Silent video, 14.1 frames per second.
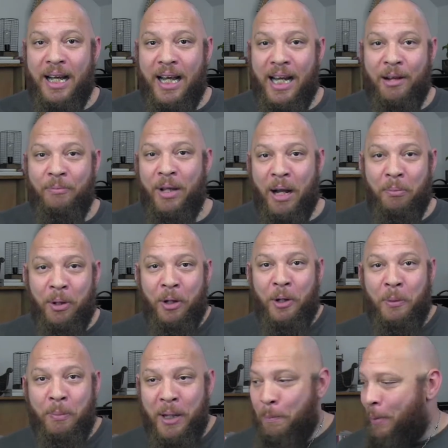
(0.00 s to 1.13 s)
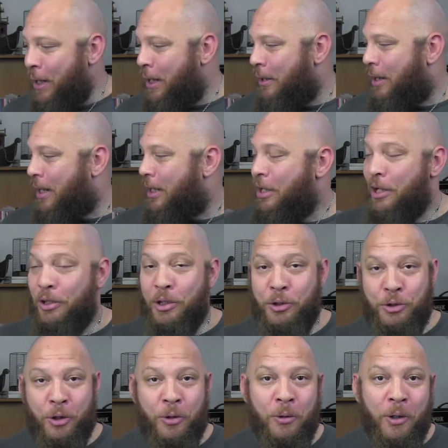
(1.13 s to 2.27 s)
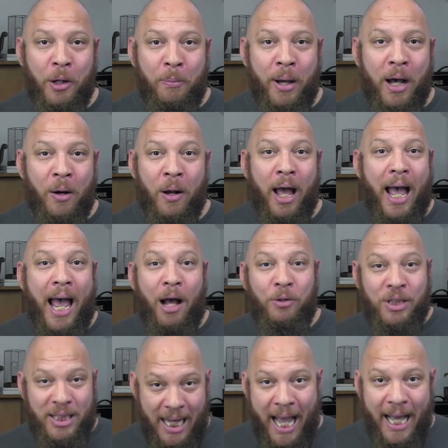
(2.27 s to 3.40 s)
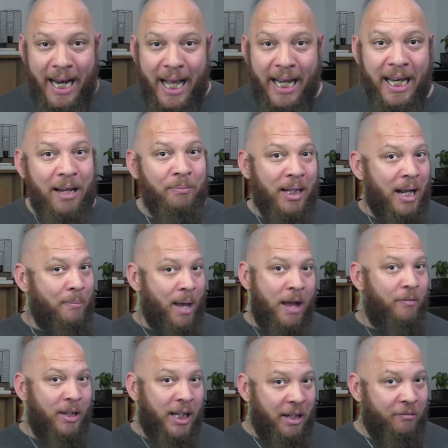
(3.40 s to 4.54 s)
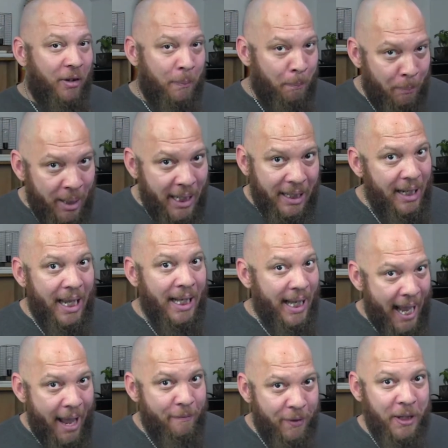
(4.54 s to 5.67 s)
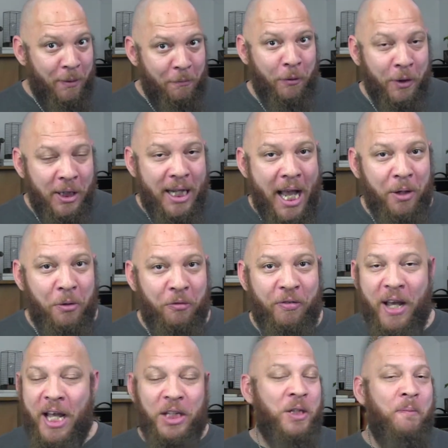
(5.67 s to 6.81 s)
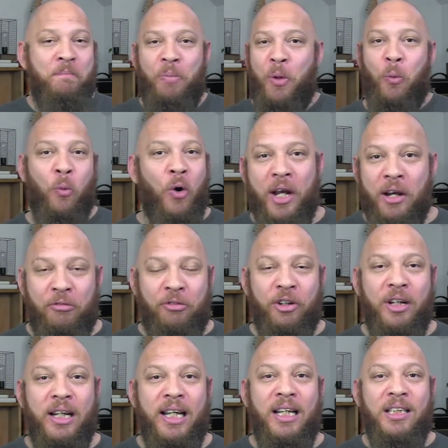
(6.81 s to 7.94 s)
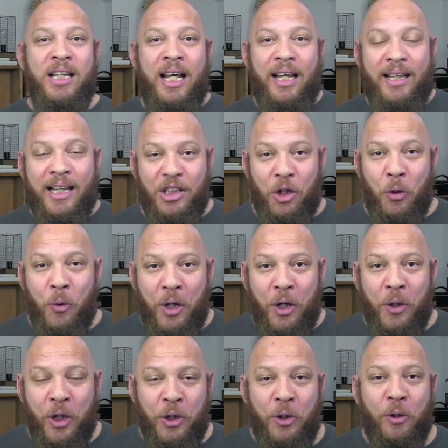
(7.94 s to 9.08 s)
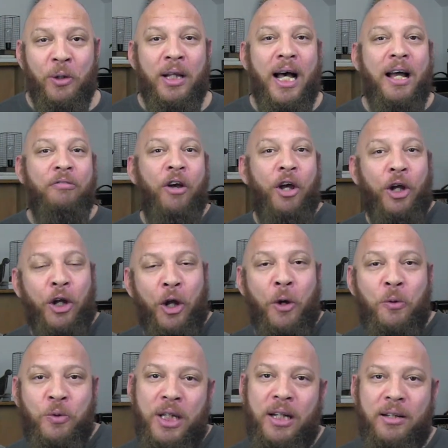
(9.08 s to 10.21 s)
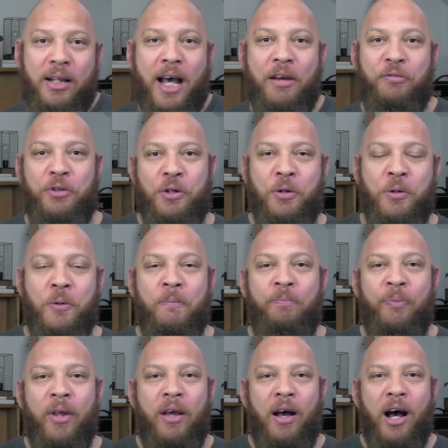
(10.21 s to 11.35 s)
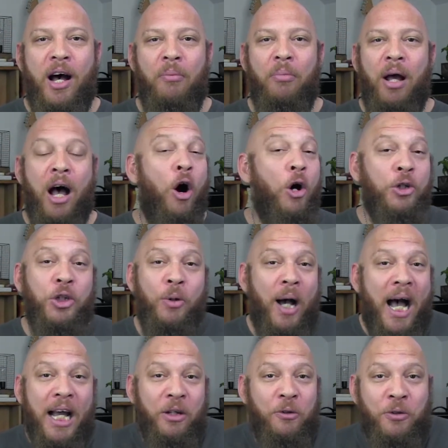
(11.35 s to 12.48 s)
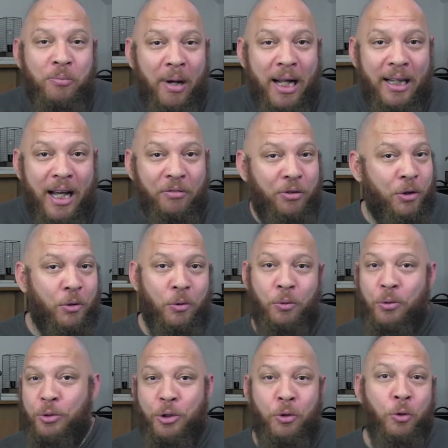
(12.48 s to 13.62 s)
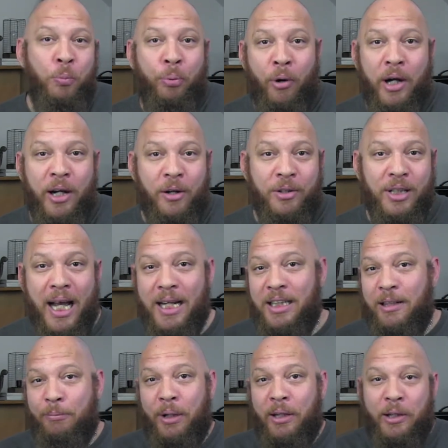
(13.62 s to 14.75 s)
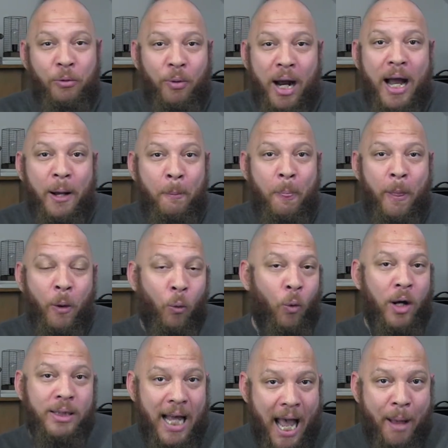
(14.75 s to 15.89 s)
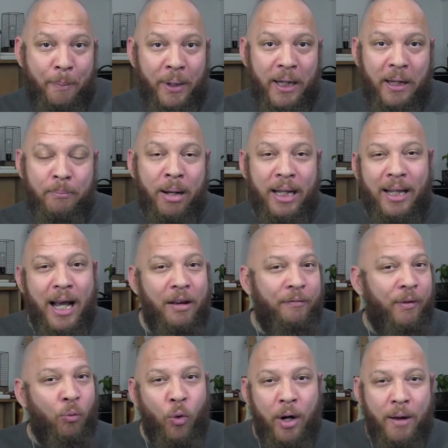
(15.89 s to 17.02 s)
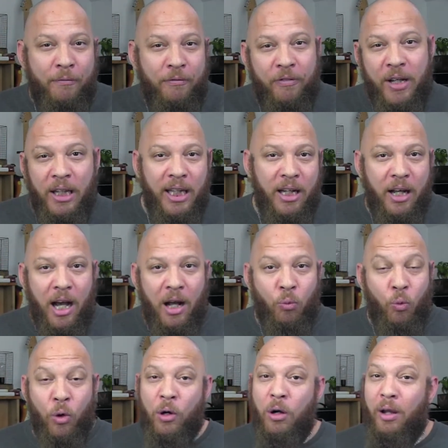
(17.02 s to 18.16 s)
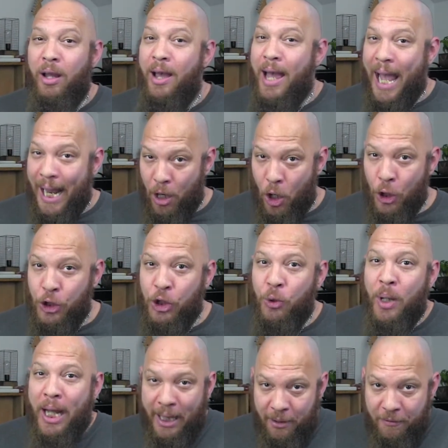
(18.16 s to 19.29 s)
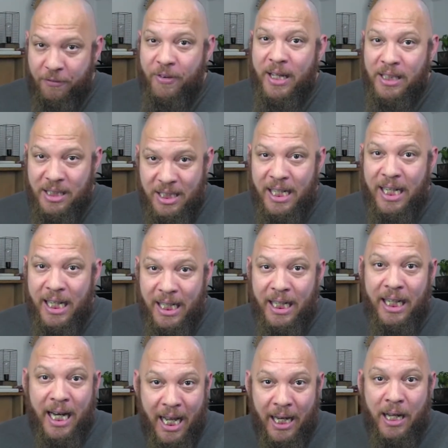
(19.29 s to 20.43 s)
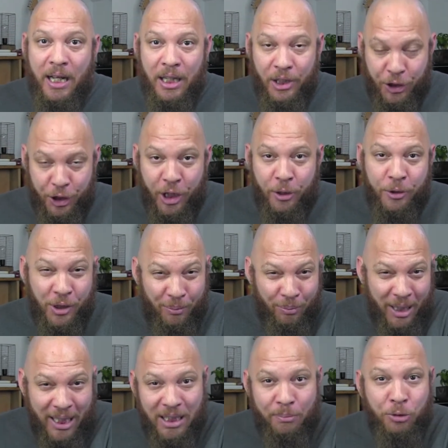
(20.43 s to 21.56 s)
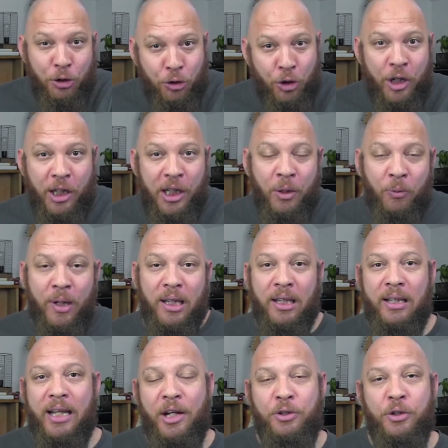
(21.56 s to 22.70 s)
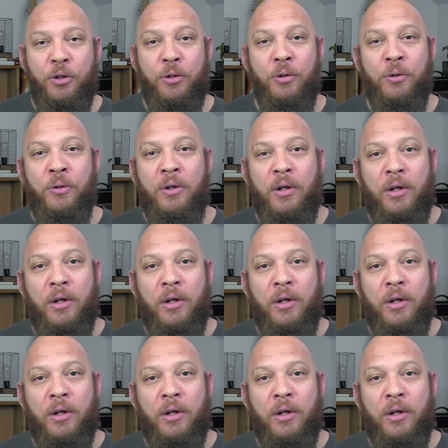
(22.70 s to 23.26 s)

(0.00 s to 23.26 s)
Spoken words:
I am that I'm going to be a parent, the journal about how sad I am that I'm having to give up meat and caffeine for the Daniel fast. Whatever it is that's going on in your life goes in a life journal. Also, I use my life journal to journal prayers. I typically write what's happening in my life and where I'm feeling God work. And also, I confess sin and I share some things I'm struggling with in that journal.